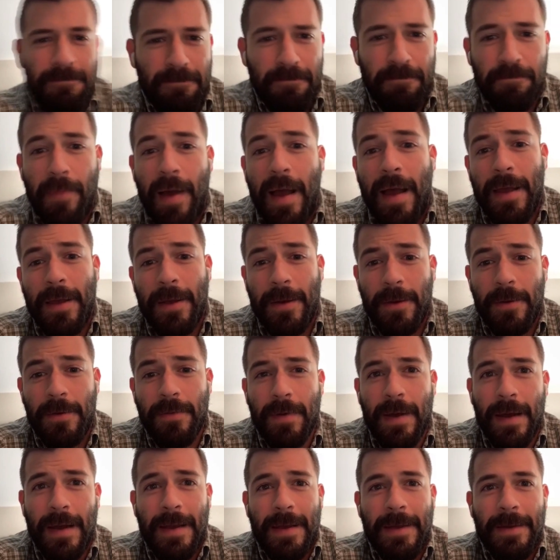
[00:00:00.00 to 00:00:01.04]
My oh
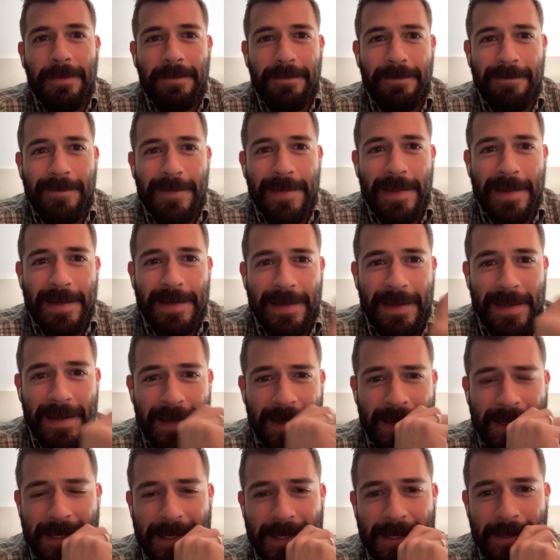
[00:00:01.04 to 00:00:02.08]
my. This
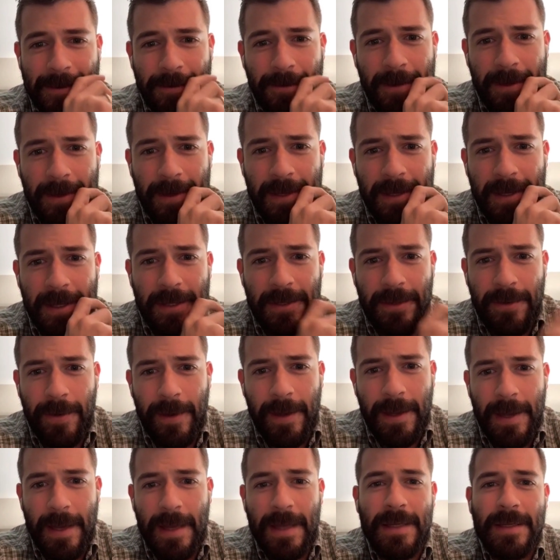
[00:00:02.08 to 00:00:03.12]
is one of the
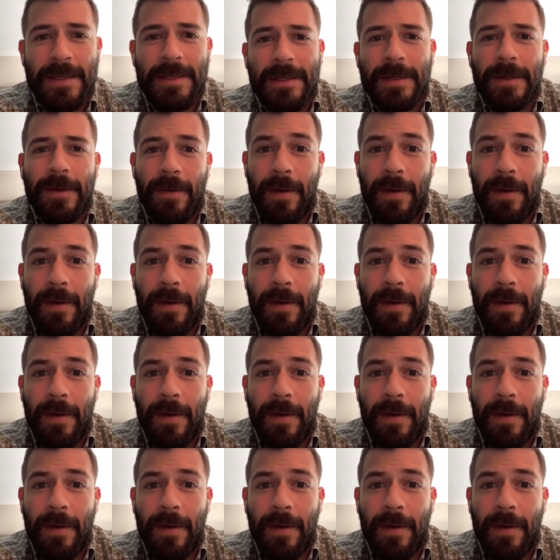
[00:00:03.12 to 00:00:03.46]
trickiest